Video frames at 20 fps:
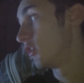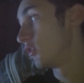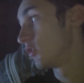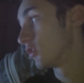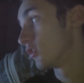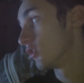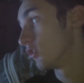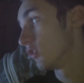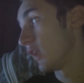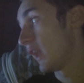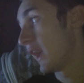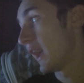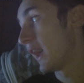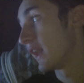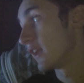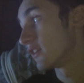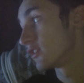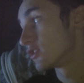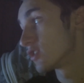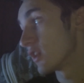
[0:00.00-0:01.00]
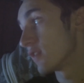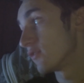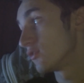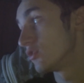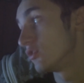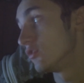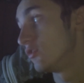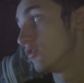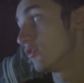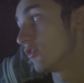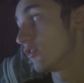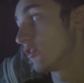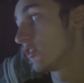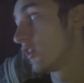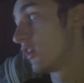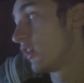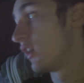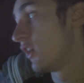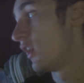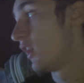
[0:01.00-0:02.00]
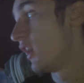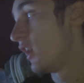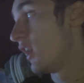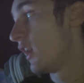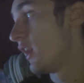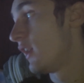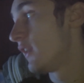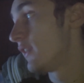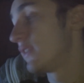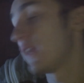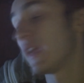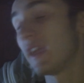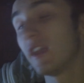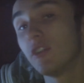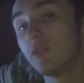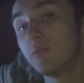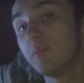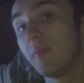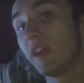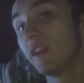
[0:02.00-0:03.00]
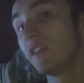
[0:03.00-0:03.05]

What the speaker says: local and travel news. They own